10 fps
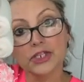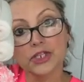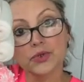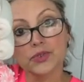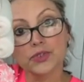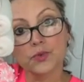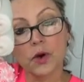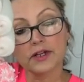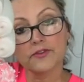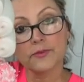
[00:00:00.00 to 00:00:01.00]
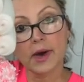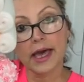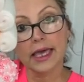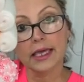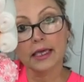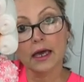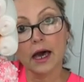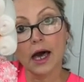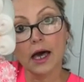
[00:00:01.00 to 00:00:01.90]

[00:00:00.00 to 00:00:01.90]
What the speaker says: then used one of my